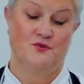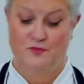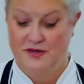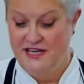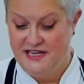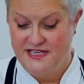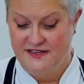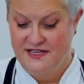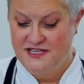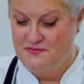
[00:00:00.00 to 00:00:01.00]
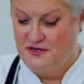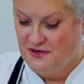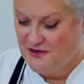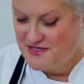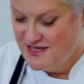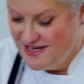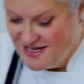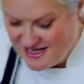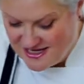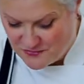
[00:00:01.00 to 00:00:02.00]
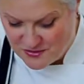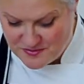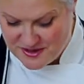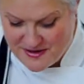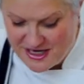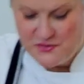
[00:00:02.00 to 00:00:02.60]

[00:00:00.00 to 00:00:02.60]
will be eating this, because it would be made